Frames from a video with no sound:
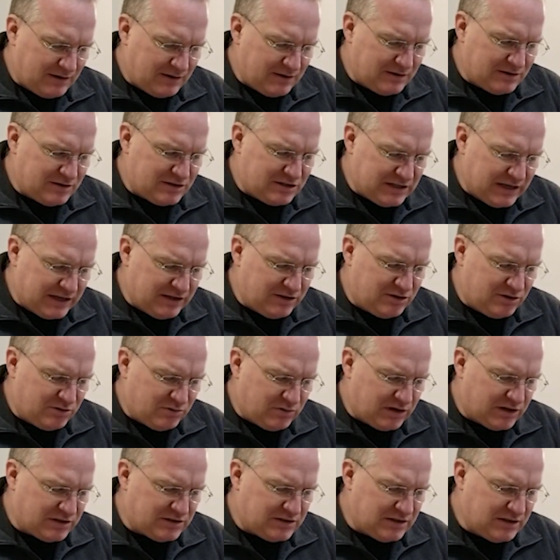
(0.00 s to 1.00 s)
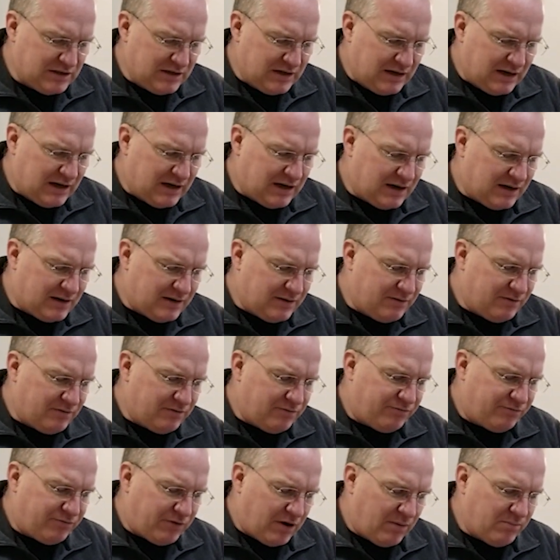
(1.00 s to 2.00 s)
said to us
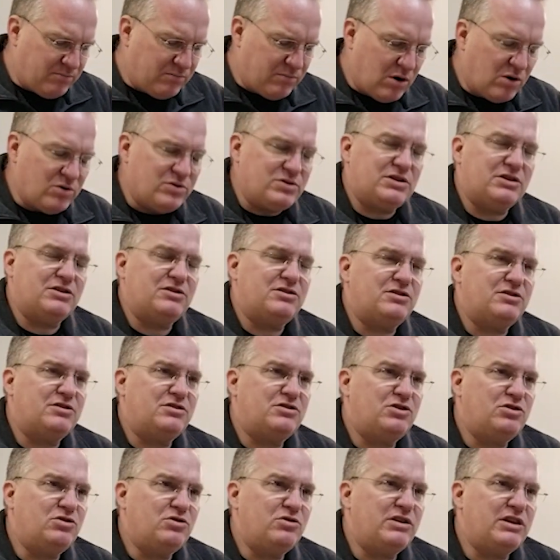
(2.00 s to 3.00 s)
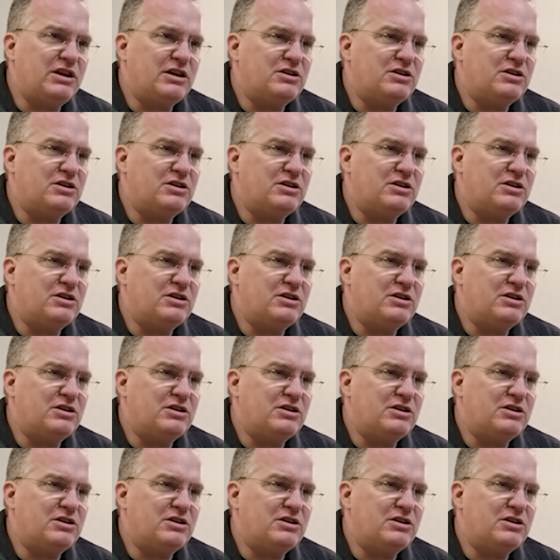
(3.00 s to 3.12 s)
from Moses to the